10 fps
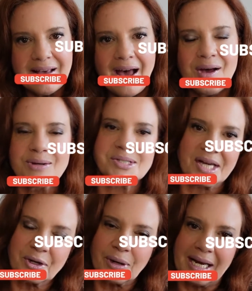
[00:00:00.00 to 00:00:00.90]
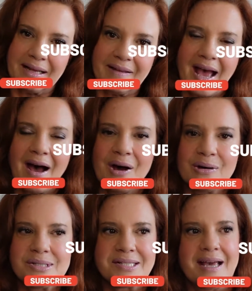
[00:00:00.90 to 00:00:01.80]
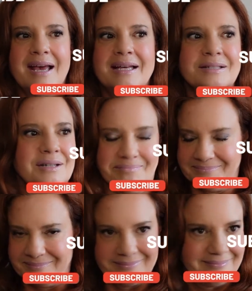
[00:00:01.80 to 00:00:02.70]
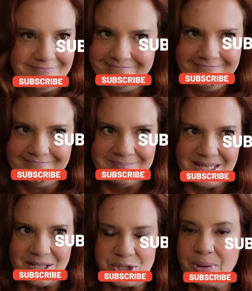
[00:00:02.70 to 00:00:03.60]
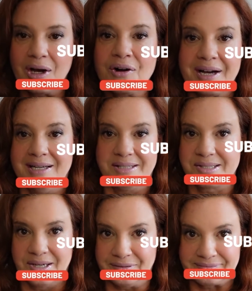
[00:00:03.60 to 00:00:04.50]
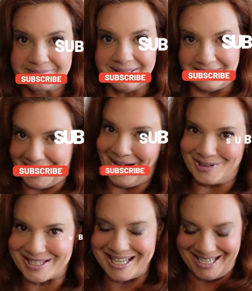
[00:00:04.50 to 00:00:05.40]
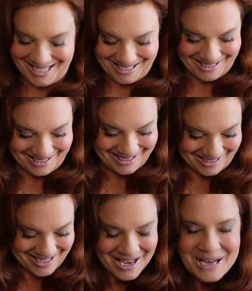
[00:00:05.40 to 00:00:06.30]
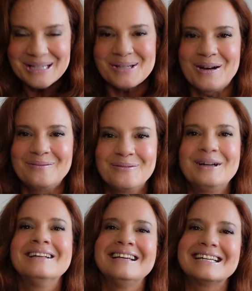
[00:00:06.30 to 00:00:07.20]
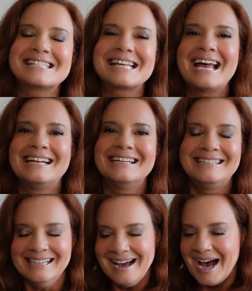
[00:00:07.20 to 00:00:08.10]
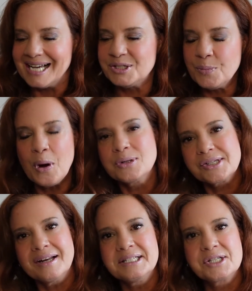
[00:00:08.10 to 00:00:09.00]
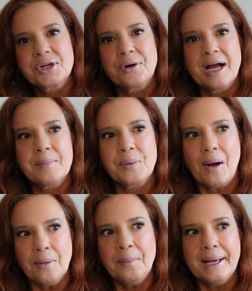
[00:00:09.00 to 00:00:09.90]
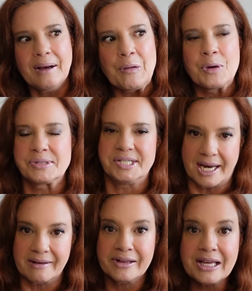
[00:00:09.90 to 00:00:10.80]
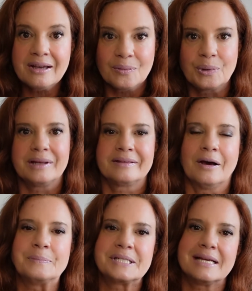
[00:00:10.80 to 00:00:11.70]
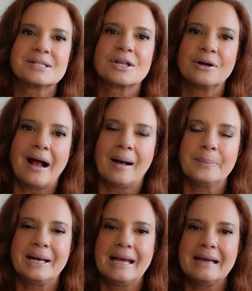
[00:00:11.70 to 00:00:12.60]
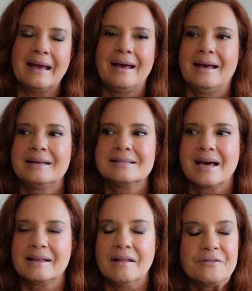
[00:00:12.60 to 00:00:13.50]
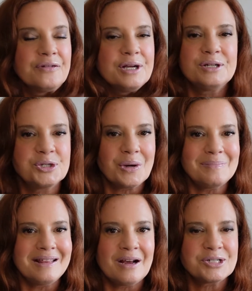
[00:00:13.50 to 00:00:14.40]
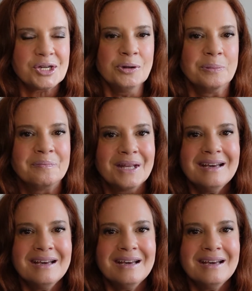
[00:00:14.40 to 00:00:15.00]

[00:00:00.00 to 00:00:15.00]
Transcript: the house, decorating the house, and doing all kinds of stuff at the house. So I'm really excited. I do post on Instagram probably almost daily with updates that are happening, and I'd love for you to join me there too.